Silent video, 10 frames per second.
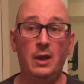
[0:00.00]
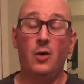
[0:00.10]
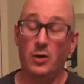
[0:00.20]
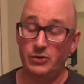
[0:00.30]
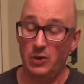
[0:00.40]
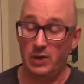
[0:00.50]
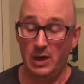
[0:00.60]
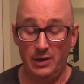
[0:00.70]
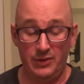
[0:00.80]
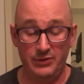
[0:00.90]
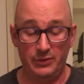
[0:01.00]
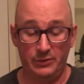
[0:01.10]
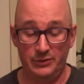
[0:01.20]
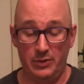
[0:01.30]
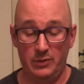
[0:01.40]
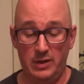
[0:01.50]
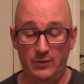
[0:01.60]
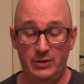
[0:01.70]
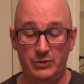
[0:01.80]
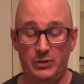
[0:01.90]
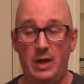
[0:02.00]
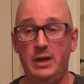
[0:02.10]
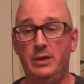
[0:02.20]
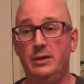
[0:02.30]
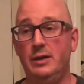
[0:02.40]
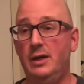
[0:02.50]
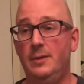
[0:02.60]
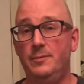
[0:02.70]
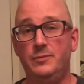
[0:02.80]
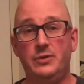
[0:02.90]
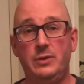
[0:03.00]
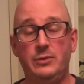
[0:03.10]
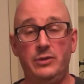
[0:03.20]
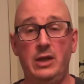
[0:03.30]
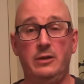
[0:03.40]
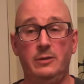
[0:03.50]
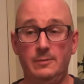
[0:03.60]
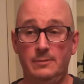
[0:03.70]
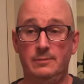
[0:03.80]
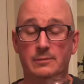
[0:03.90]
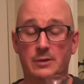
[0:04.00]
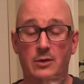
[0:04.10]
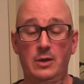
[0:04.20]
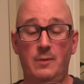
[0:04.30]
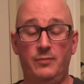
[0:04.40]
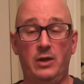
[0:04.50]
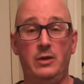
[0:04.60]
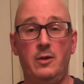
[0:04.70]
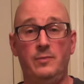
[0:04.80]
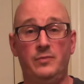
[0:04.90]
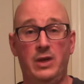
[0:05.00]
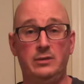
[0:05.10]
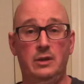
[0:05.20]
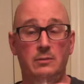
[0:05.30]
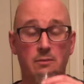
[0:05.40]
Or choking on thistle. So give it a try and see what you think. So yeah, there you go. That's it.